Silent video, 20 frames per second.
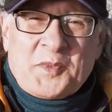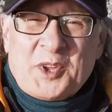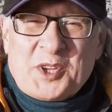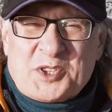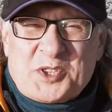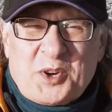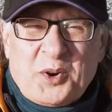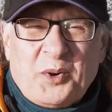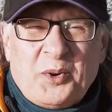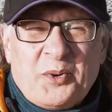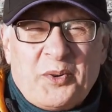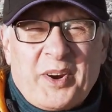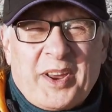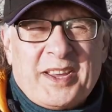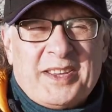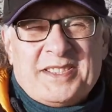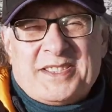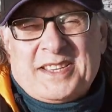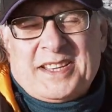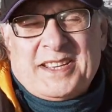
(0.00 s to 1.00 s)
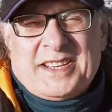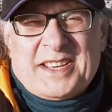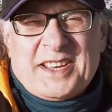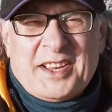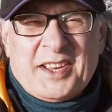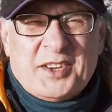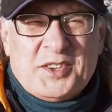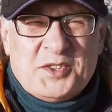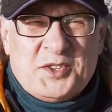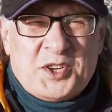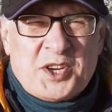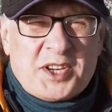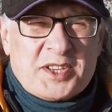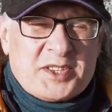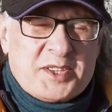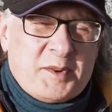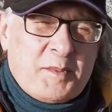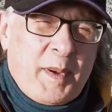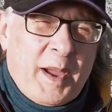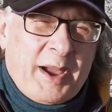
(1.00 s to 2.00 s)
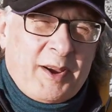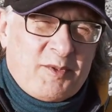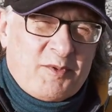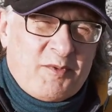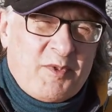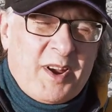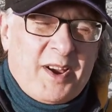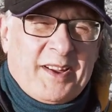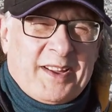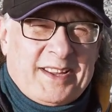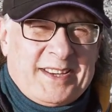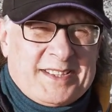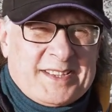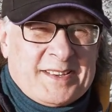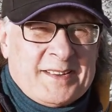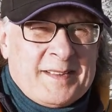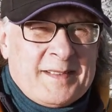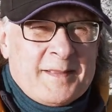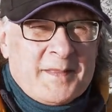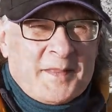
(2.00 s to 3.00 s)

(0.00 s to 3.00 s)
that's oriented just about right